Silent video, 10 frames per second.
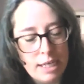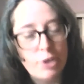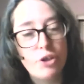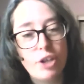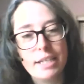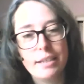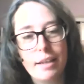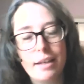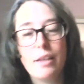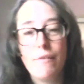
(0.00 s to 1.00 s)
suggesting
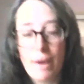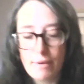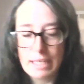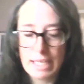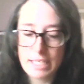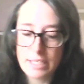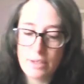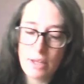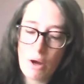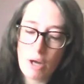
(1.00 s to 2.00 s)
that at the very
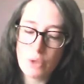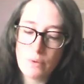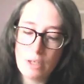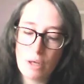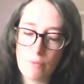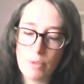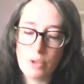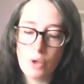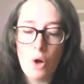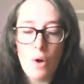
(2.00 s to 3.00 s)
least, the Austrian government